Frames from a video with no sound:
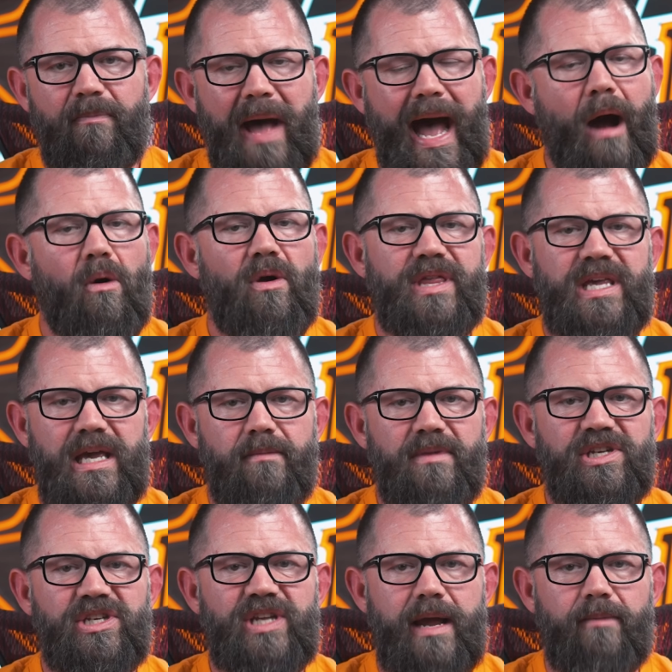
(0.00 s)
power of the
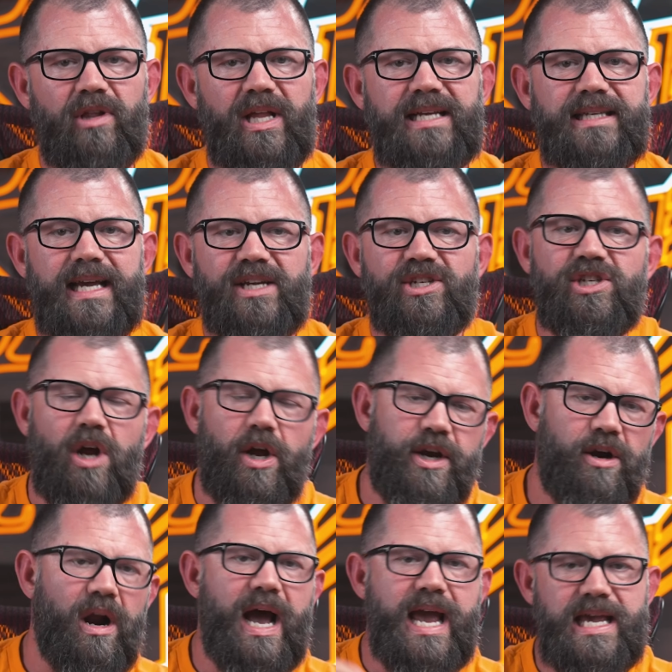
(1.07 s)
image stabilization on
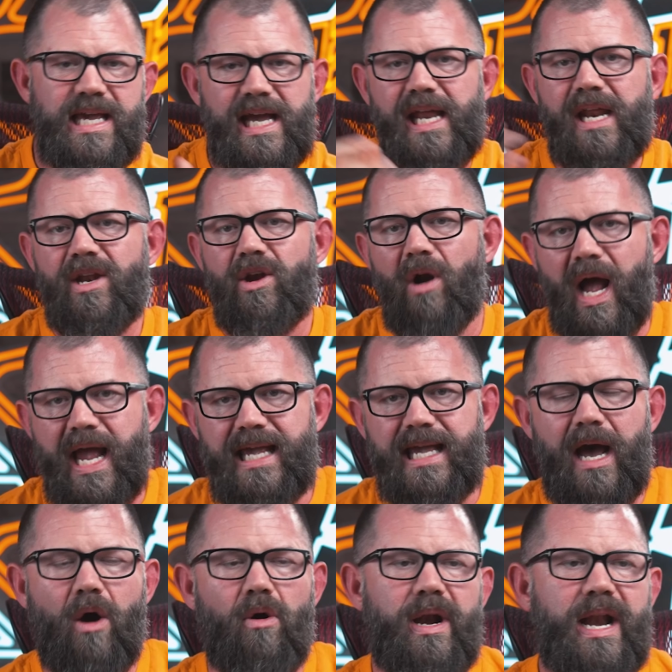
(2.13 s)
your hike in and your hike
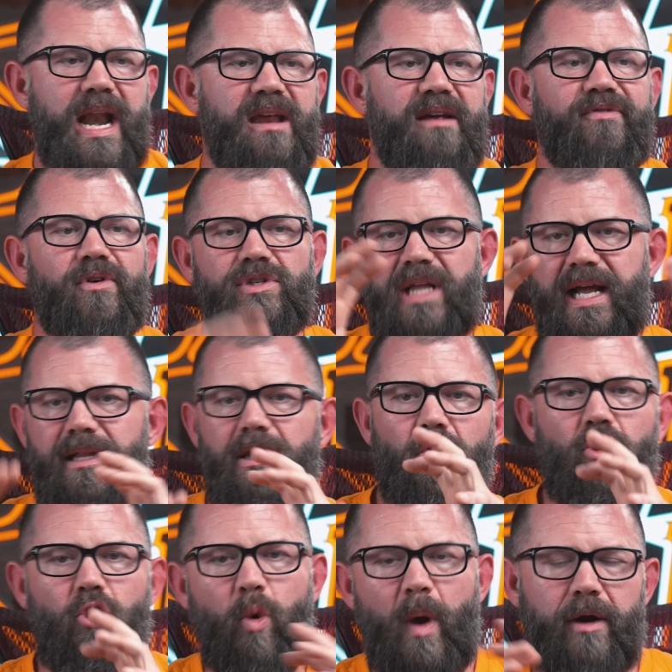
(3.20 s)
out and any of those like
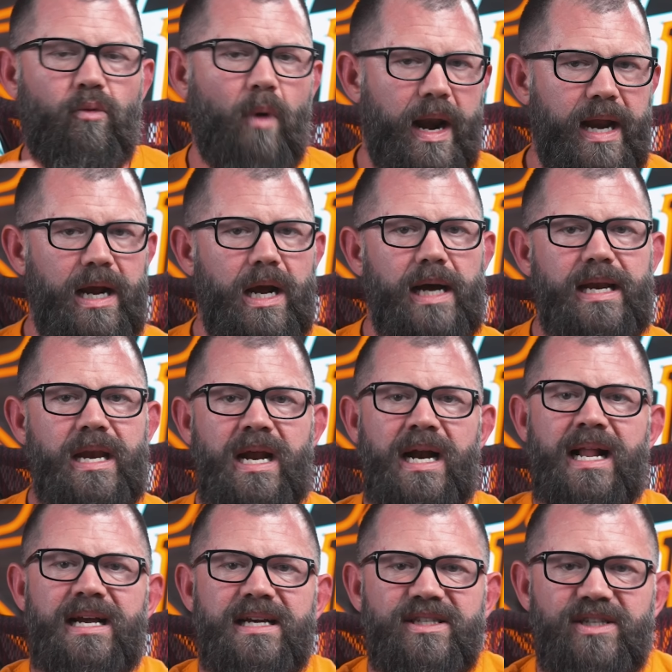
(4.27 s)
little quick run and gun
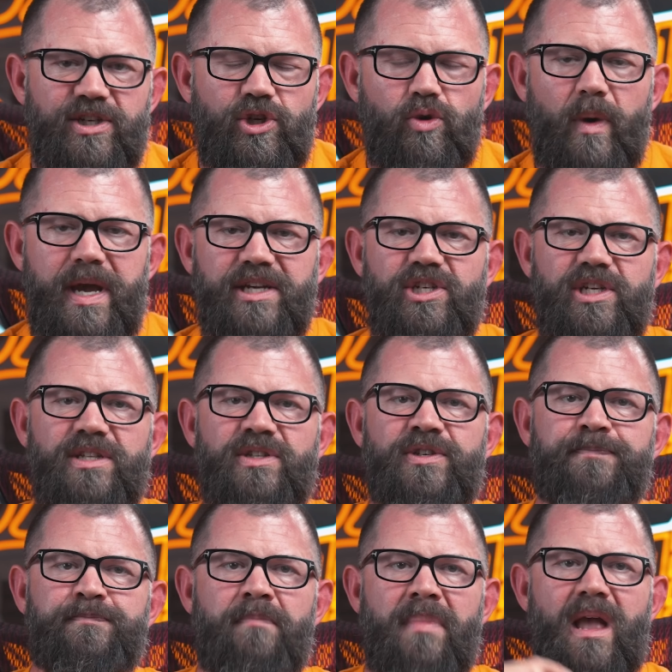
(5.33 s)
situations.